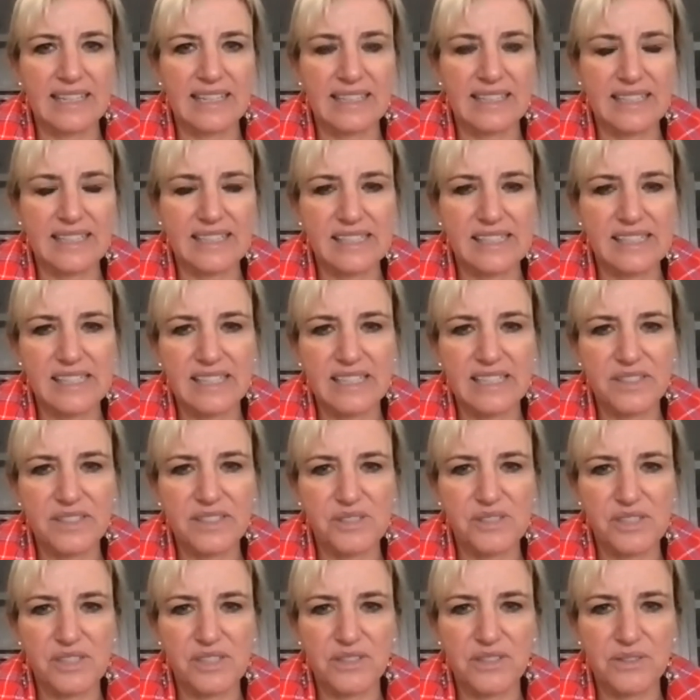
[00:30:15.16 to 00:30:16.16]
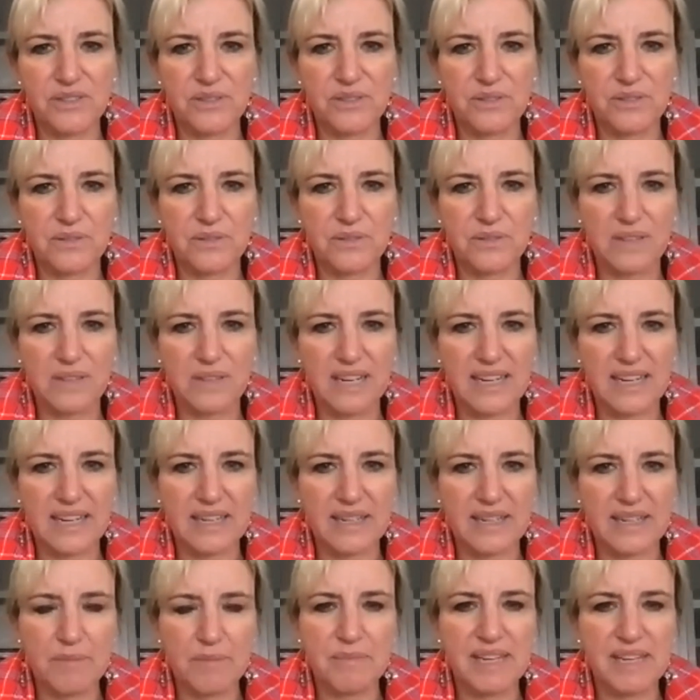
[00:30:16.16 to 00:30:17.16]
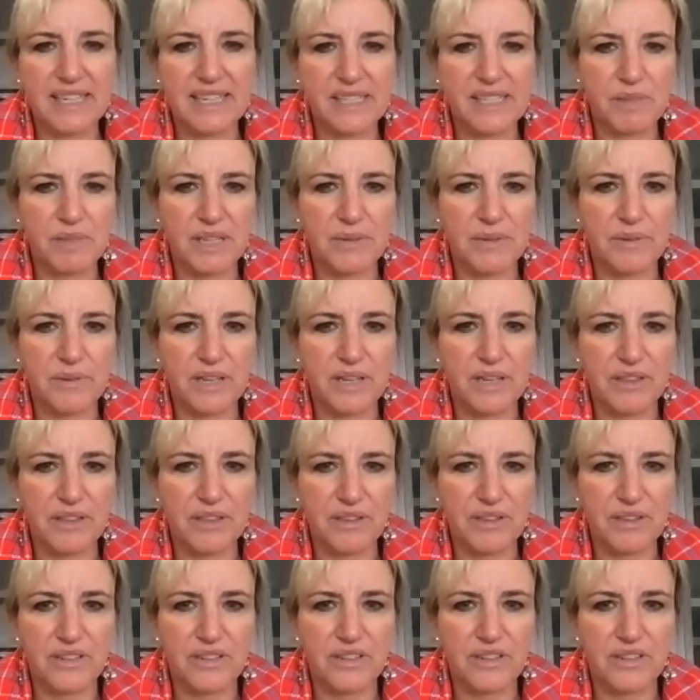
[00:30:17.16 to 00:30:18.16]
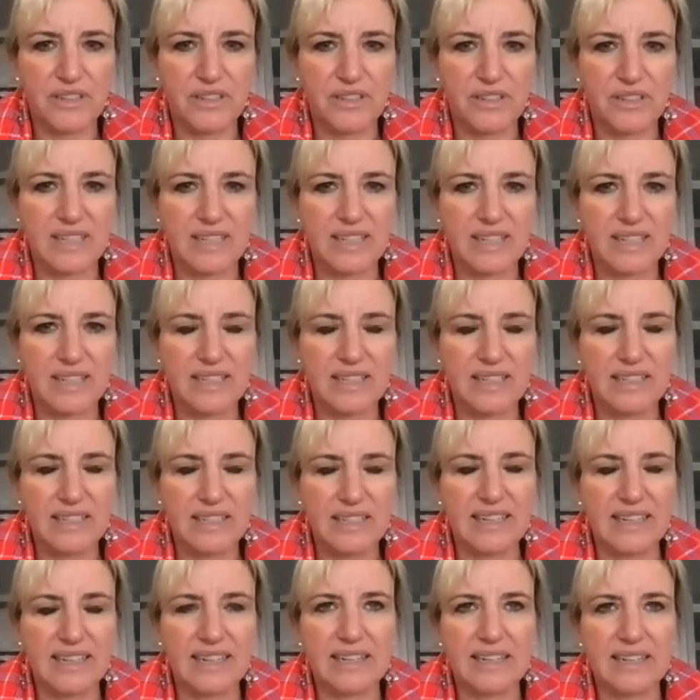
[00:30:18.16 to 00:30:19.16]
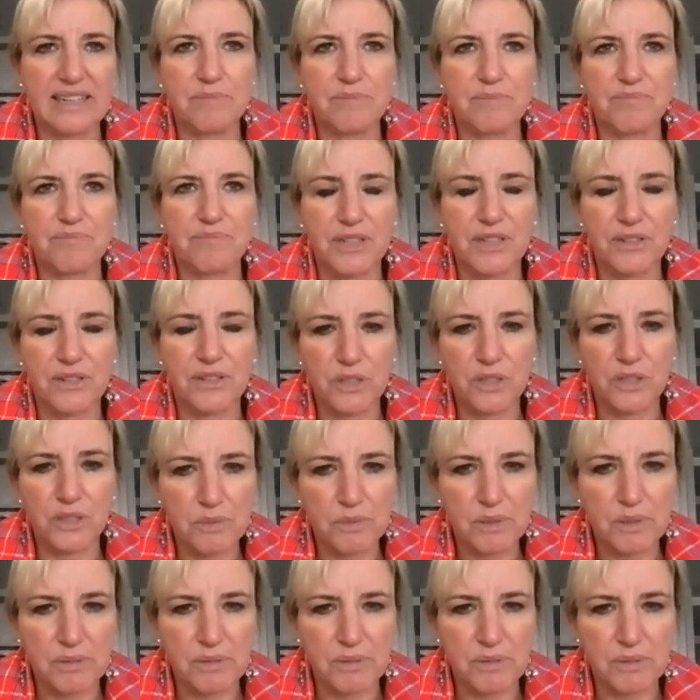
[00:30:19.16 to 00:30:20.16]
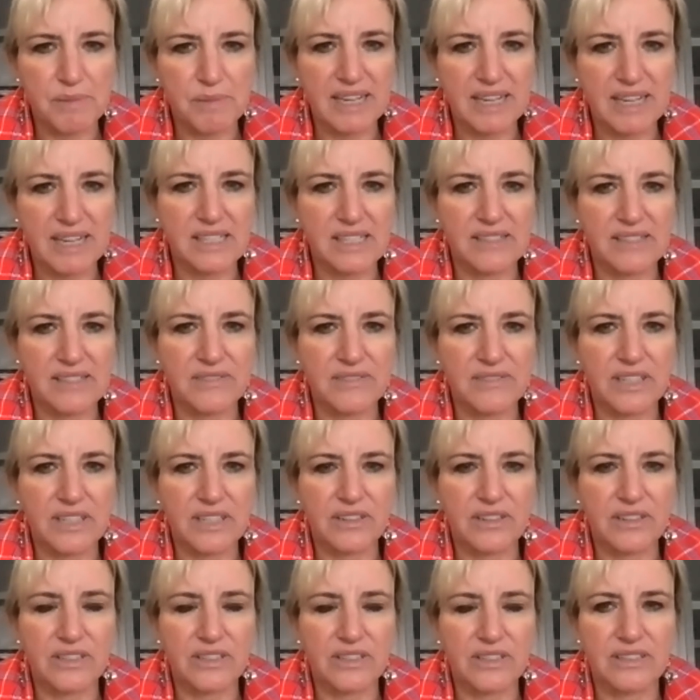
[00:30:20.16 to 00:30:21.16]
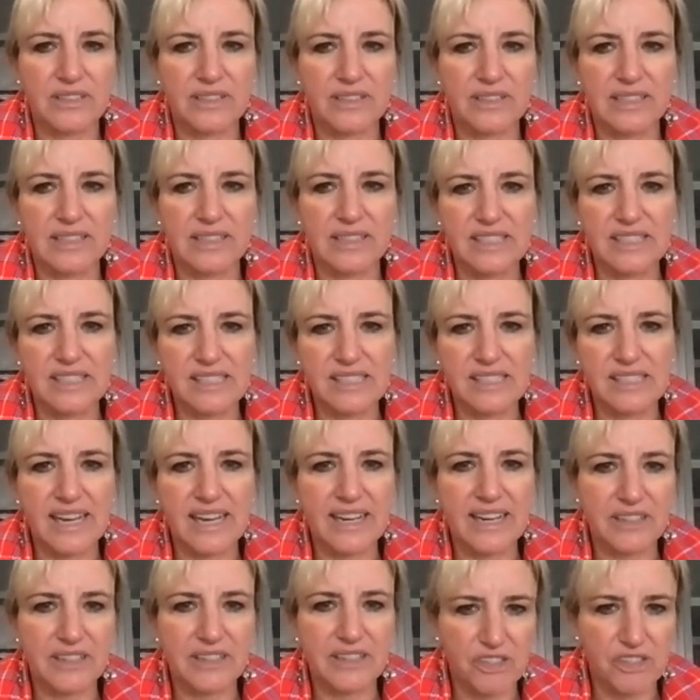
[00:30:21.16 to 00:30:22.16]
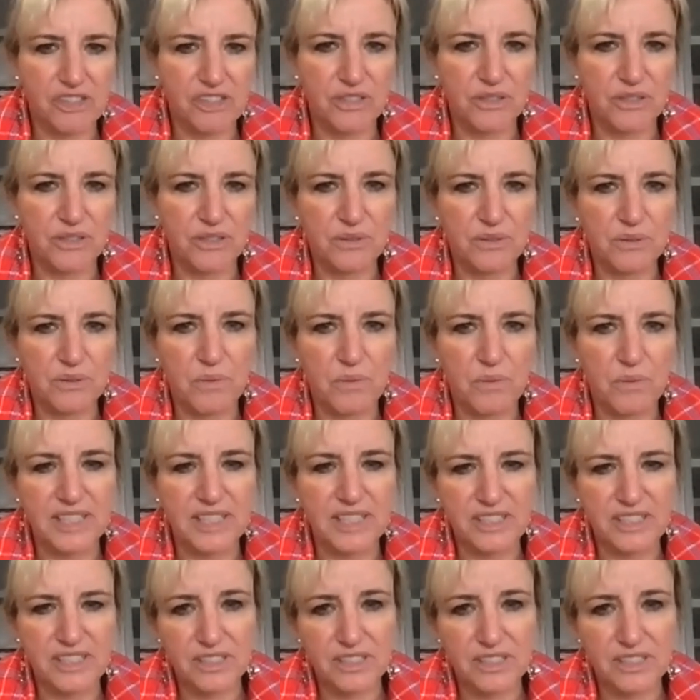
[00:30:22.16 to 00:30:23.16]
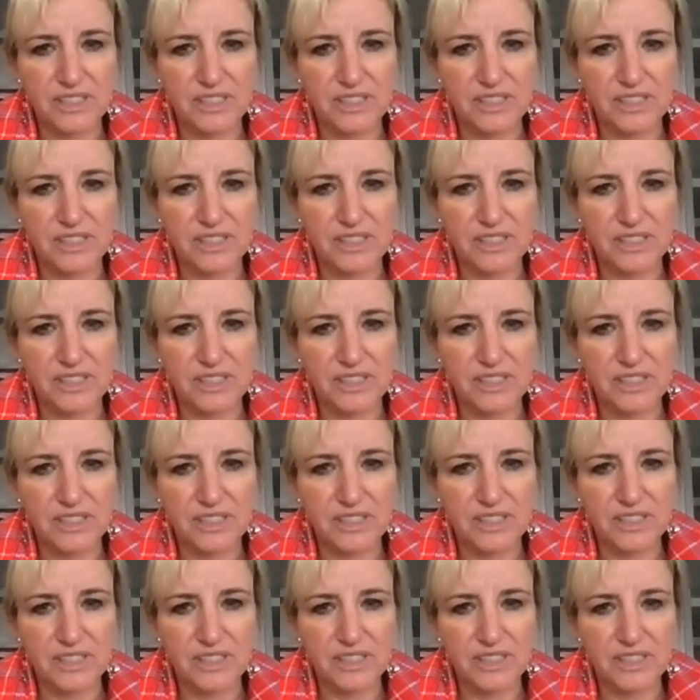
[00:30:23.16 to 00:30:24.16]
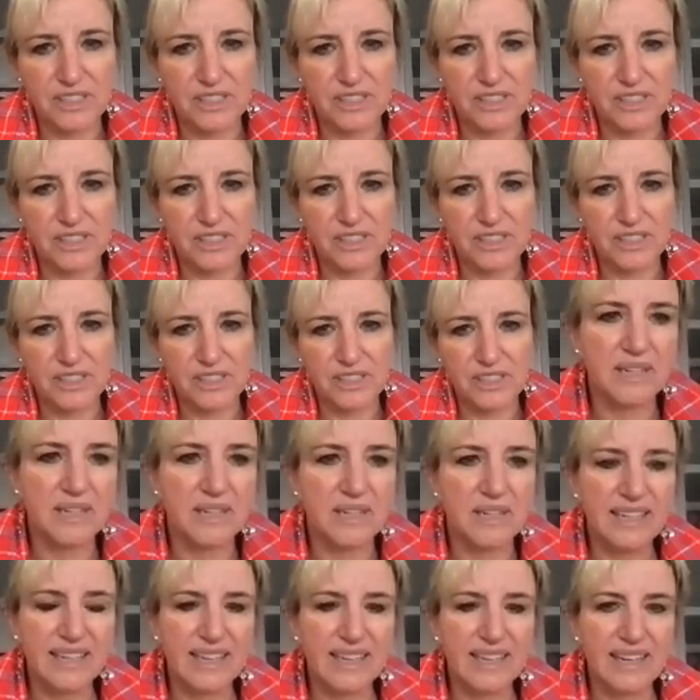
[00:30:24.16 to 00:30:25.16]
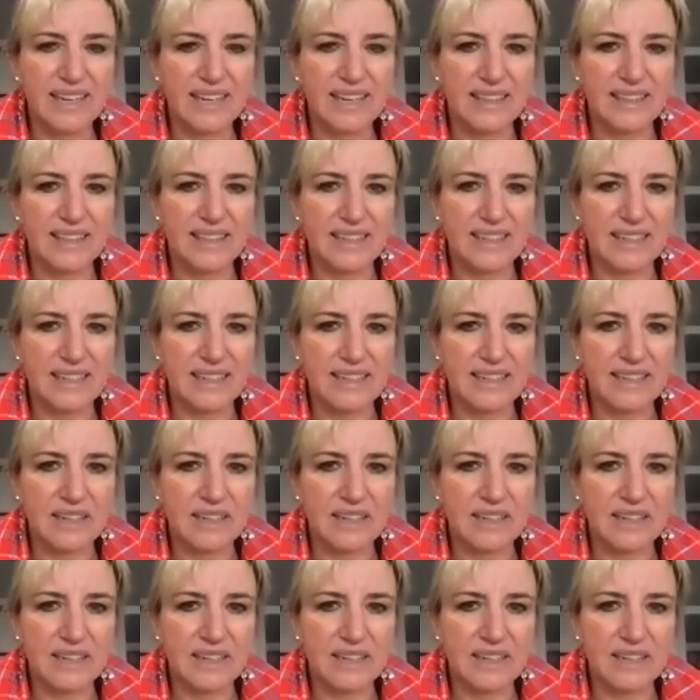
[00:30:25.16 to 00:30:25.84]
continues to amaze me with her her global perspective and her desire to want to do something for other women. So I think